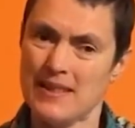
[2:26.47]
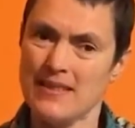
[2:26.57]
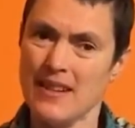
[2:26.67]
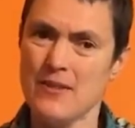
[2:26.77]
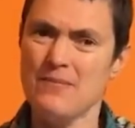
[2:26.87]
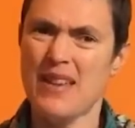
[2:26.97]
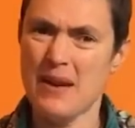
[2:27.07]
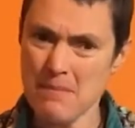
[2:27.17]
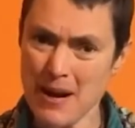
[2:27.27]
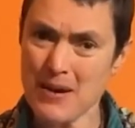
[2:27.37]
So
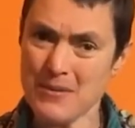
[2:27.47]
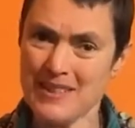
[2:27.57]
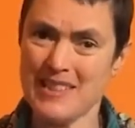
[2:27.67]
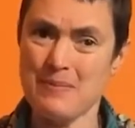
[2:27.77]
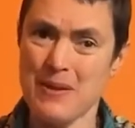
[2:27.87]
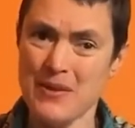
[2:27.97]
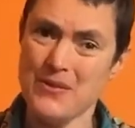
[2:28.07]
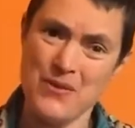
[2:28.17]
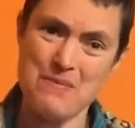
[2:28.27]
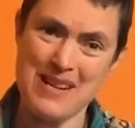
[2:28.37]
my wooden spoons
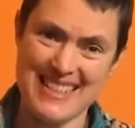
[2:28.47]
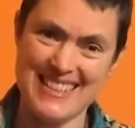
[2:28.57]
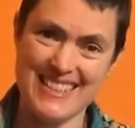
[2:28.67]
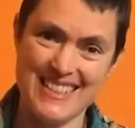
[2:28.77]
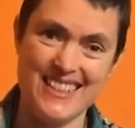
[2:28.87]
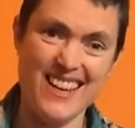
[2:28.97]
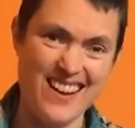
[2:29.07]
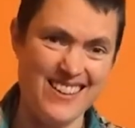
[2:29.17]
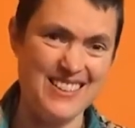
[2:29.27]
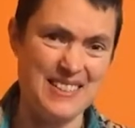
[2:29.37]
from my kitchen
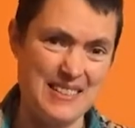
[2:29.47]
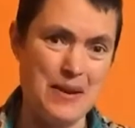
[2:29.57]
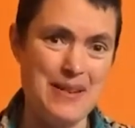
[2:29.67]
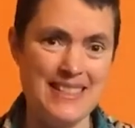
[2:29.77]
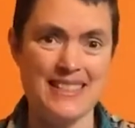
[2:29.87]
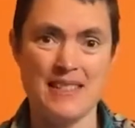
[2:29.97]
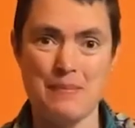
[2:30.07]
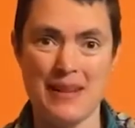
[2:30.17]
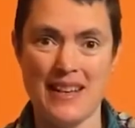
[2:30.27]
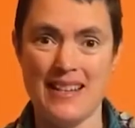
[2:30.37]
aren't so easy to
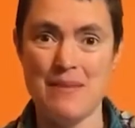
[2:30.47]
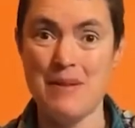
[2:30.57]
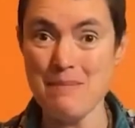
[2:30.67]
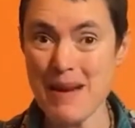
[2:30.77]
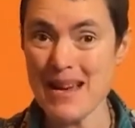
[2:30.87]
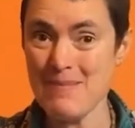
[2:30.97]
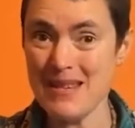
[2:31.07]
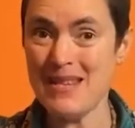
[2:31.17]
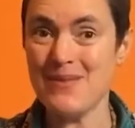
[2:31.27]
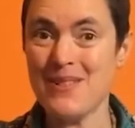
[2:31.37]
play, but maybe
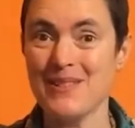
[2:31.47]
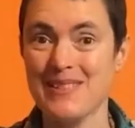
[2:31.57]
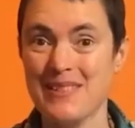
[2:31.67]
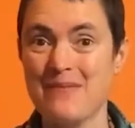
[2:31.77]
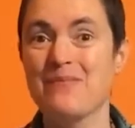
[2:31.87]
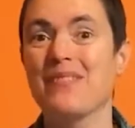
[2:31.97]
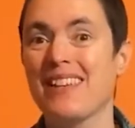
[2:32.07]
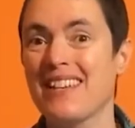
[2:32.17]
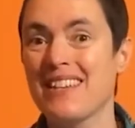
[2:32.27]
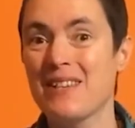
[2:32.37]
you've got some
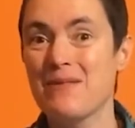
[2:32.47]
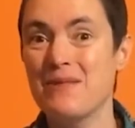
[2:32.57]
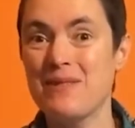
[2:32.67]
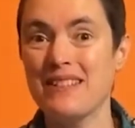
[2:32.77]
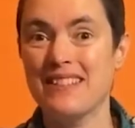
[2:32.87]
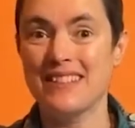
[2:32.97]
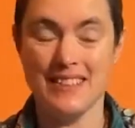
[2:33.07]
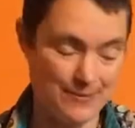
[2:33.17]
that would work.